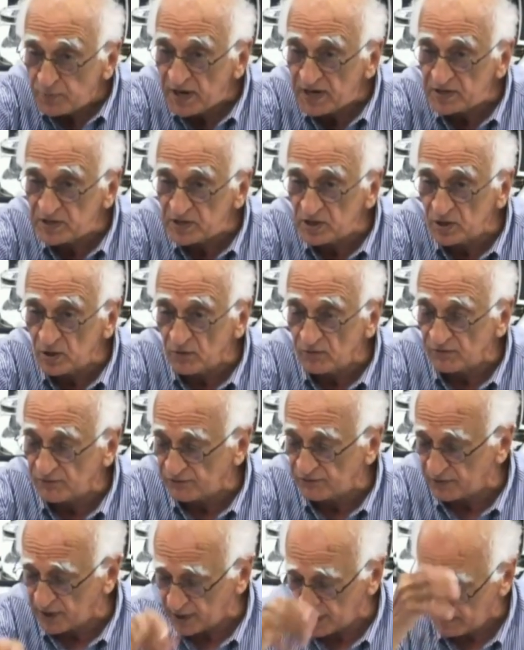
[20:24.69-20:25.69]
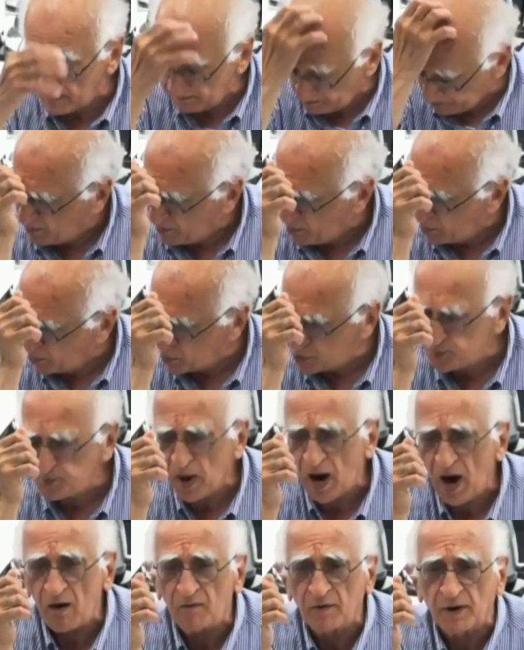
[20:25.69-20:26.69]
The vice president of
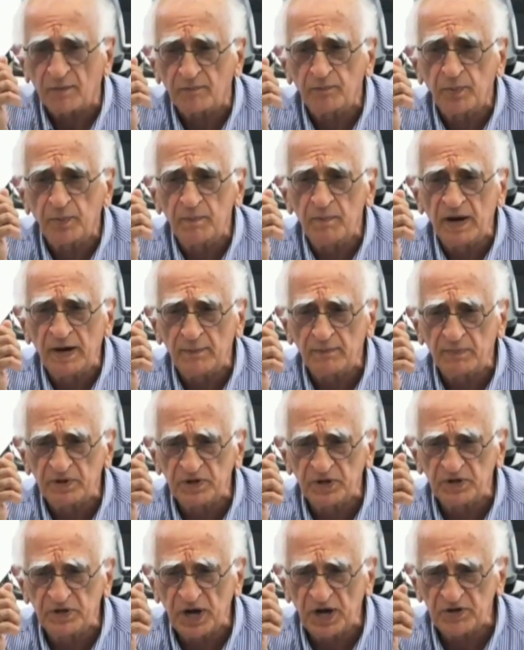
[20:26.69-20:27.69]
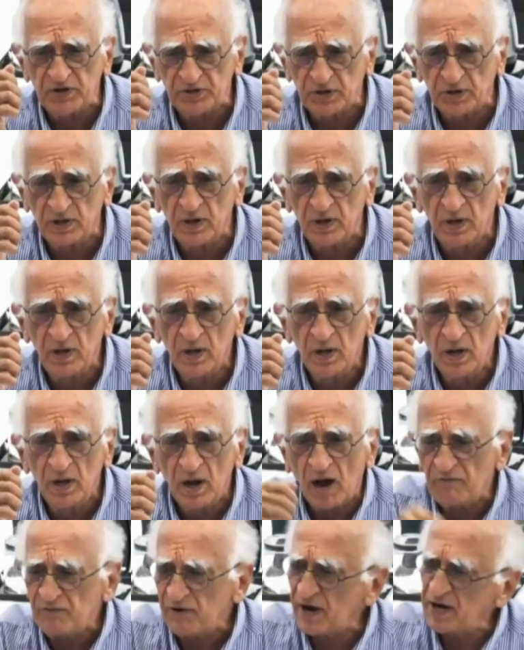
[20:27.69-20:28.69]
Blues Power made a
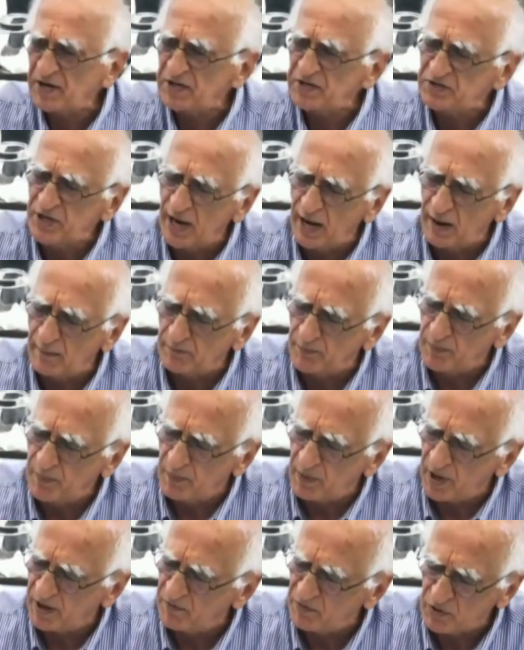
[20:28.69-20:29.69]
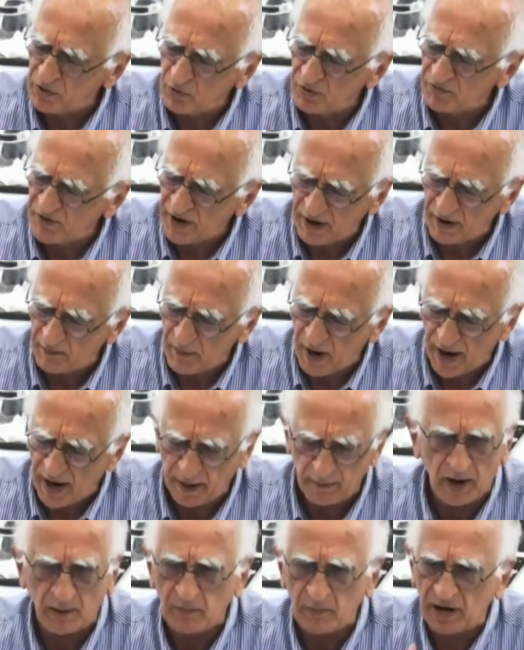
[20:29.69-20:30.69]
presentation. I forget his name. He was a
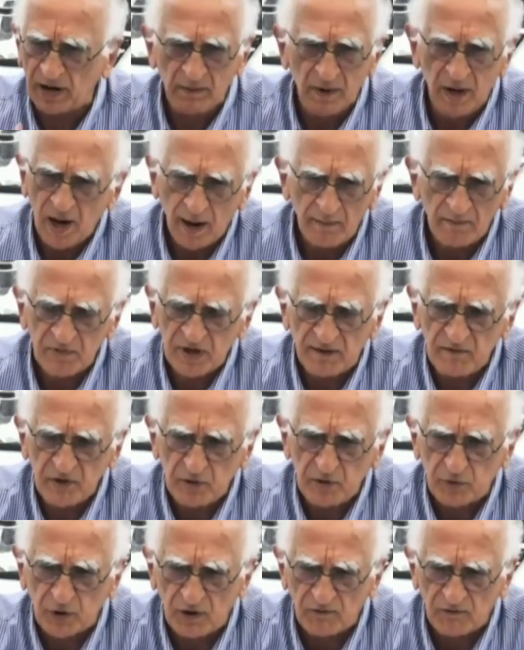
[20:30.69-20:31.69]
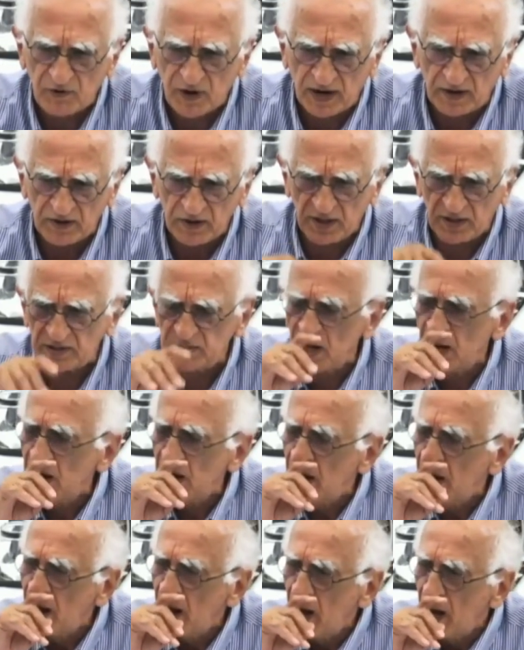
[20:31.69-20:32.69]
good friend of mine. I'm 74, I
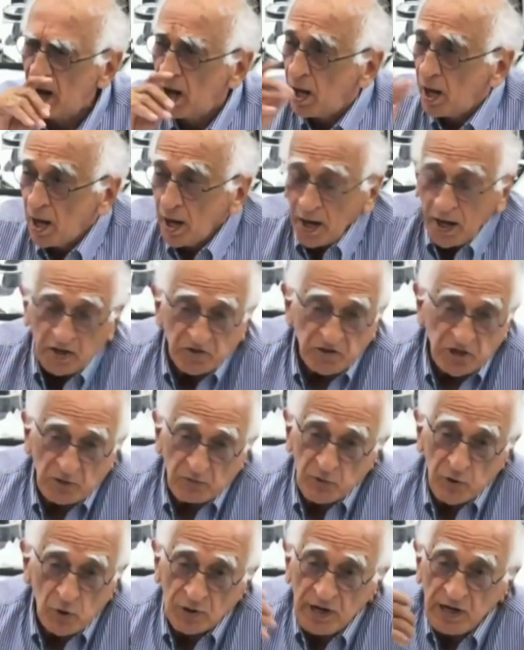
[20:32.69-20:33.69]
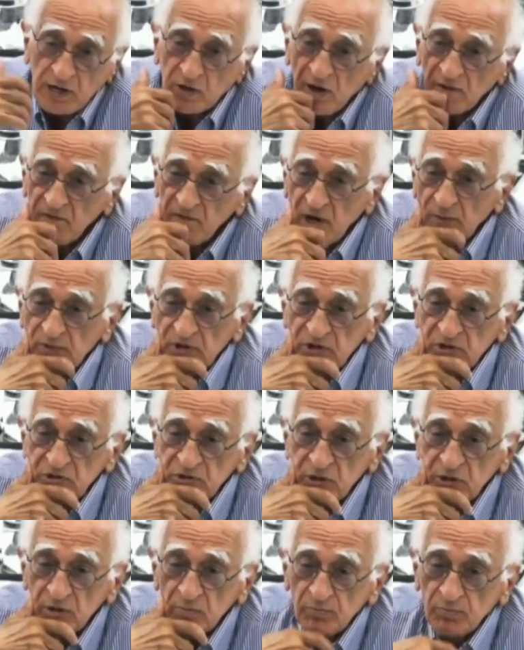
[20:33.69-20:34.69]
forget things. He said we don't need
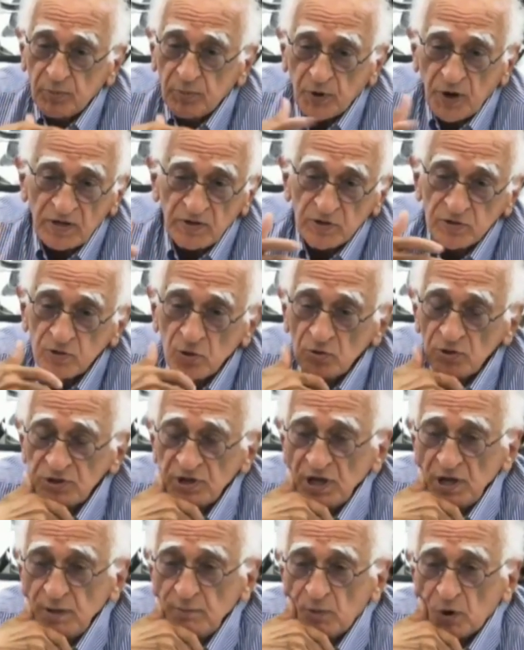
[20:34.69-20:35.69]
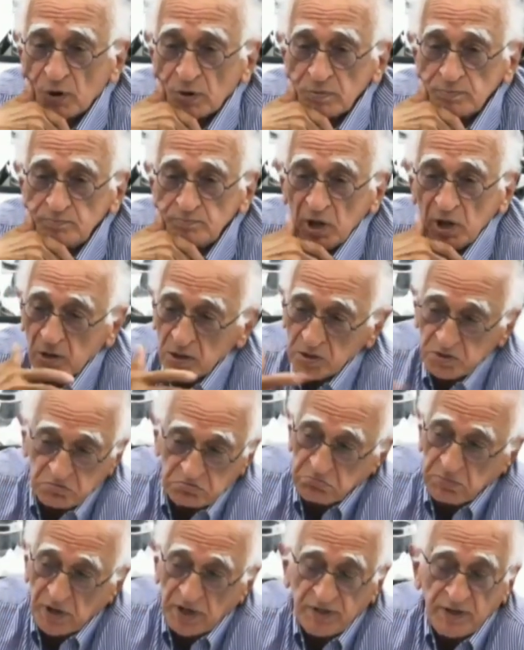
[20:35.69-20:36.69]
to have any emergency protection zones anymore
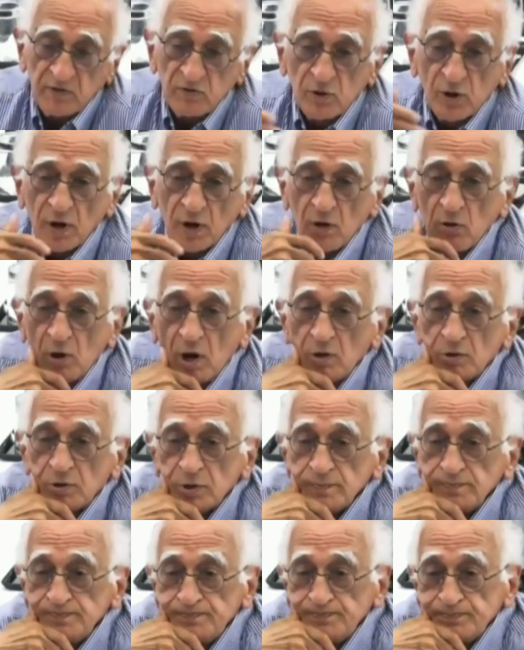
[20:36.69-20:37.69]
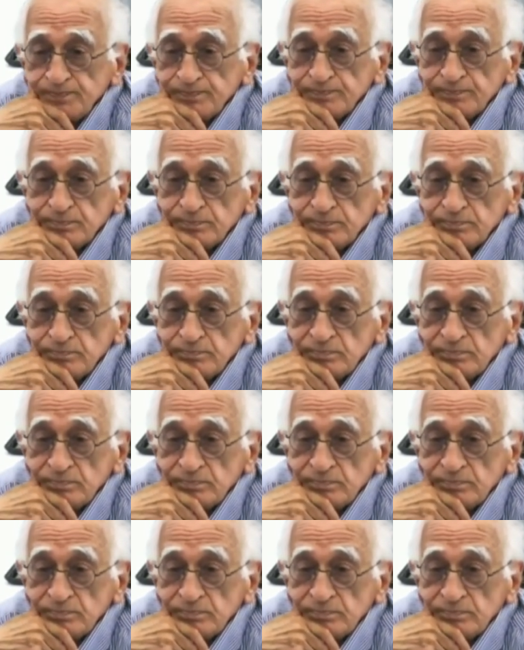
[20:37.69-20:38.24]
because nothing is going to go out.